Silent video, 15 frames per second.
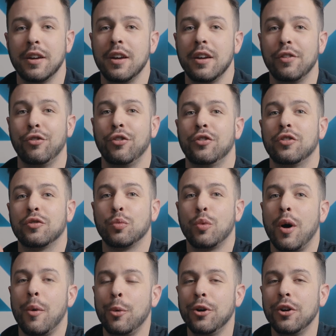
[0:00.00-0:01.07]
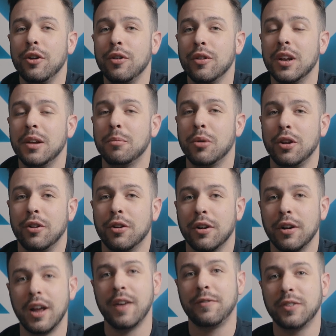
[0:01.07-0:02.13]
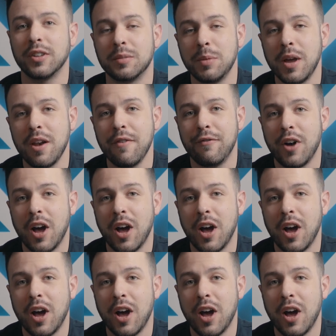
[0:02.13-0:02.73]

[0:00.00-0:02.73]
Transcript: hey, this is what we're doing, but you're gonna have to spend